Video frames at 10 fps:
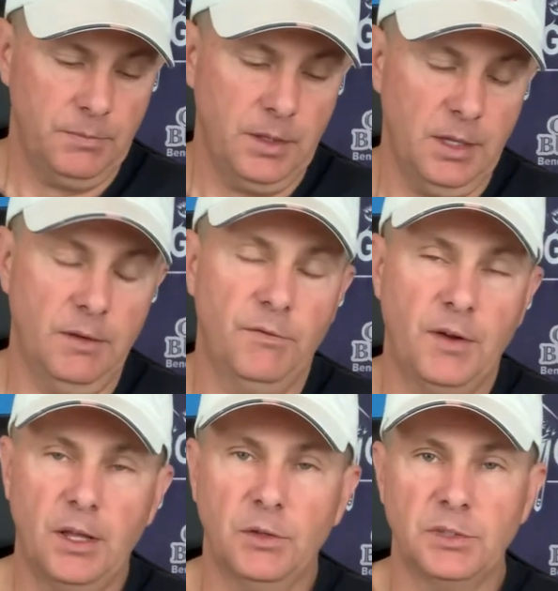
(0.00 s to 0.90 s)
and
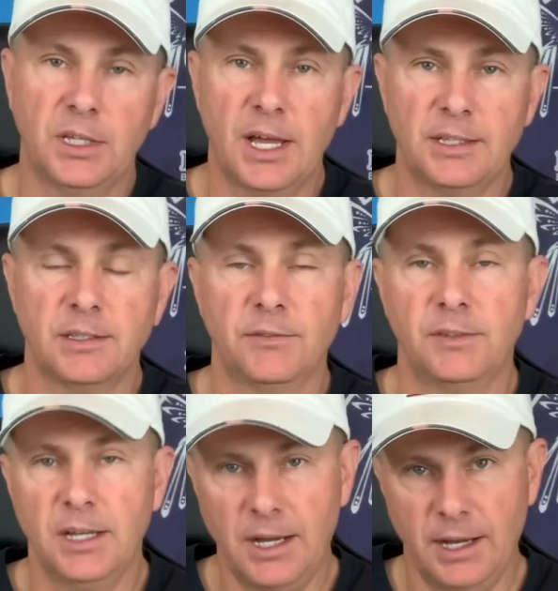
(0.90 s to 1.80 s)
follows the guidance of
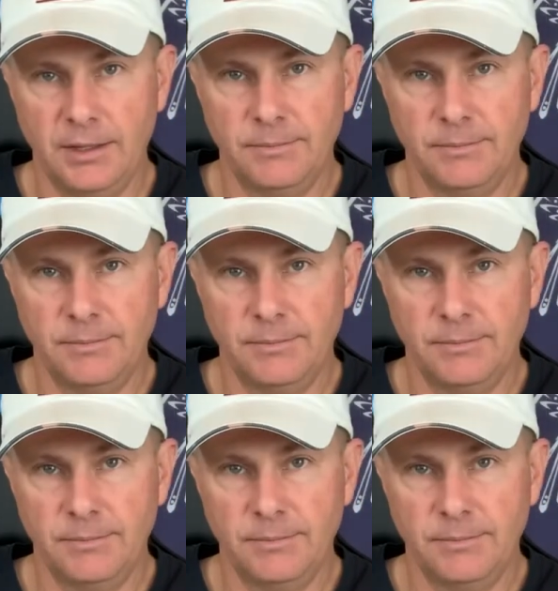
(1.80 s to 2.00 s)
God,